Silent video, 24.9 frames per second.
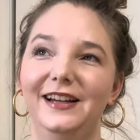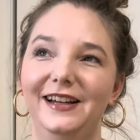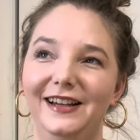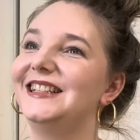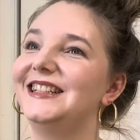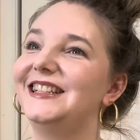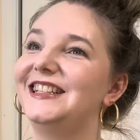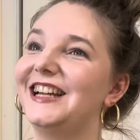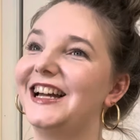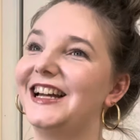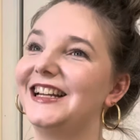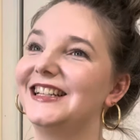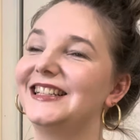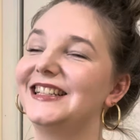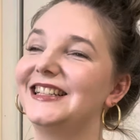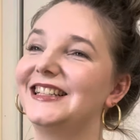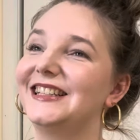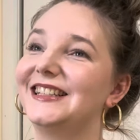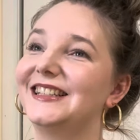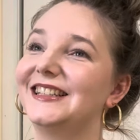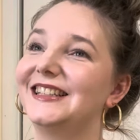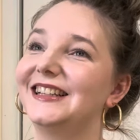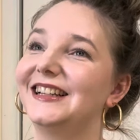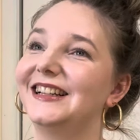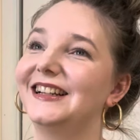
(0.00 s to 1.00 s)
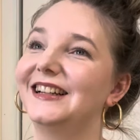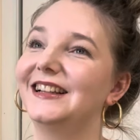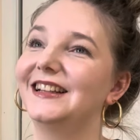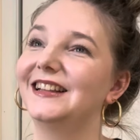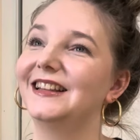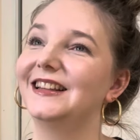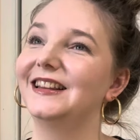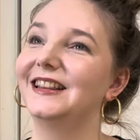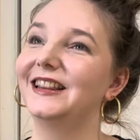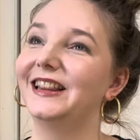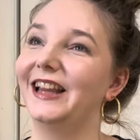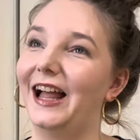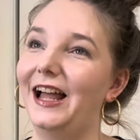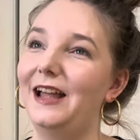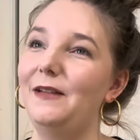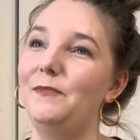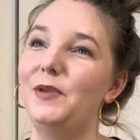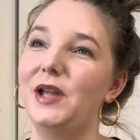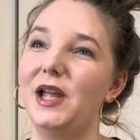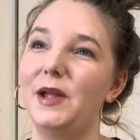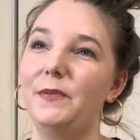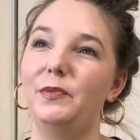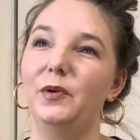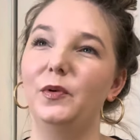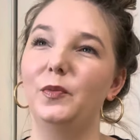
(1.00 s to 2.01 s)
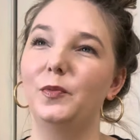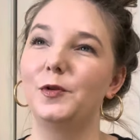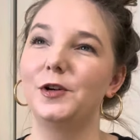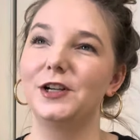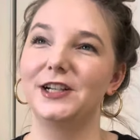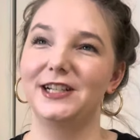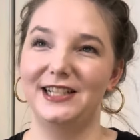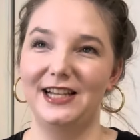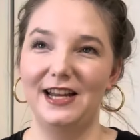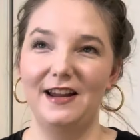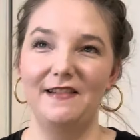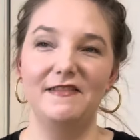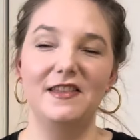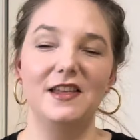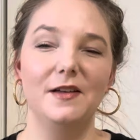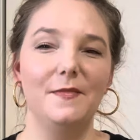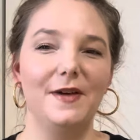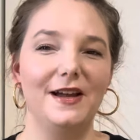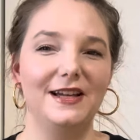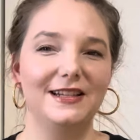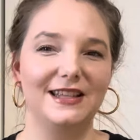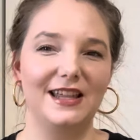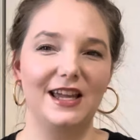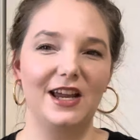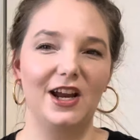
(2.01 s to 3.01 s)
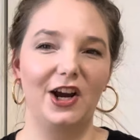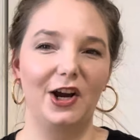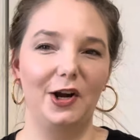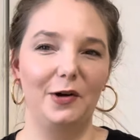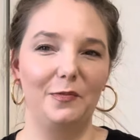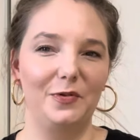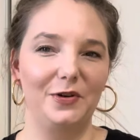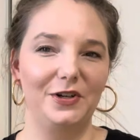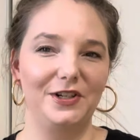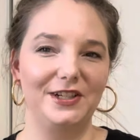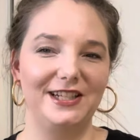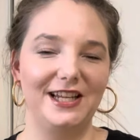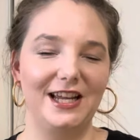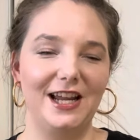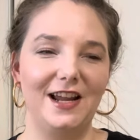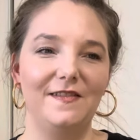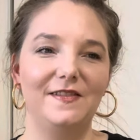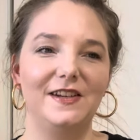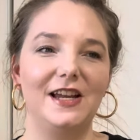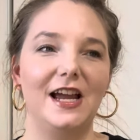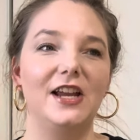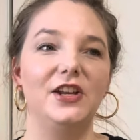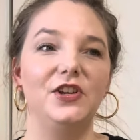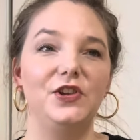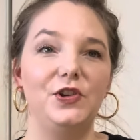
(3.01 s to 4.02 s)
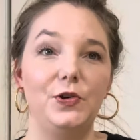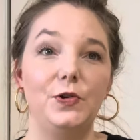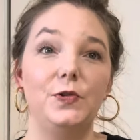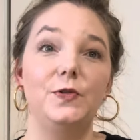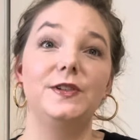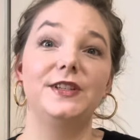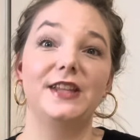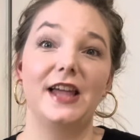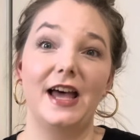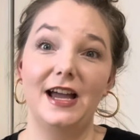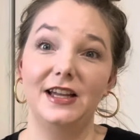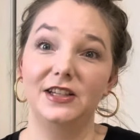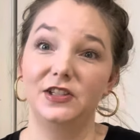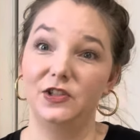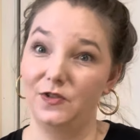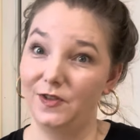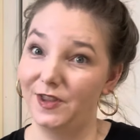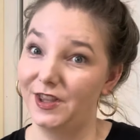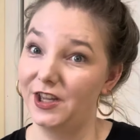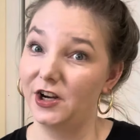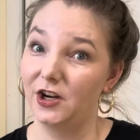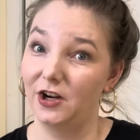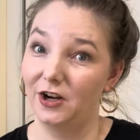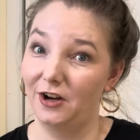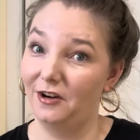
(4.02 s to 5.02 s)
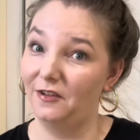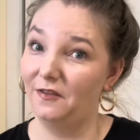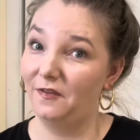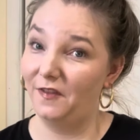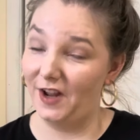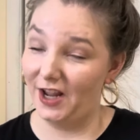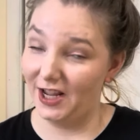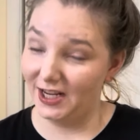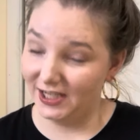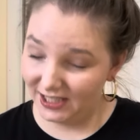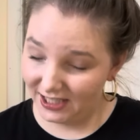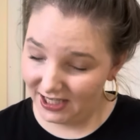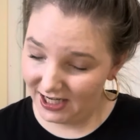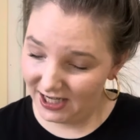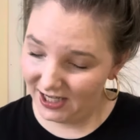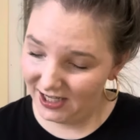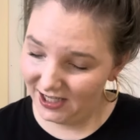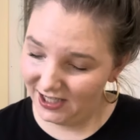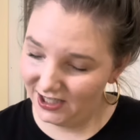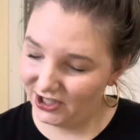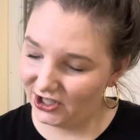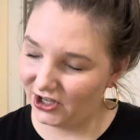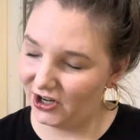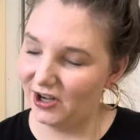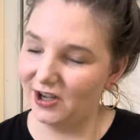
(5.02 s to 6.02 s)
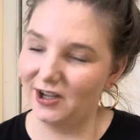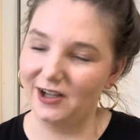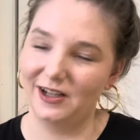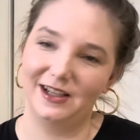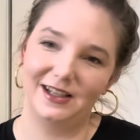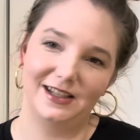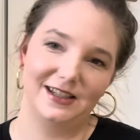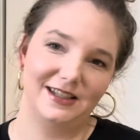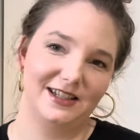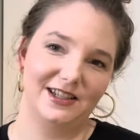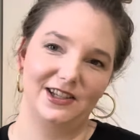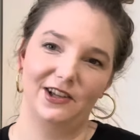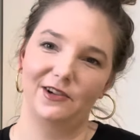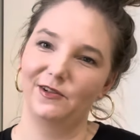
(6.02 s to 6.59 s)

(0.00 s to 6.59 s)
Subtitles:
just let people perceive them as they are perceived and use that to their advantage. Oh, so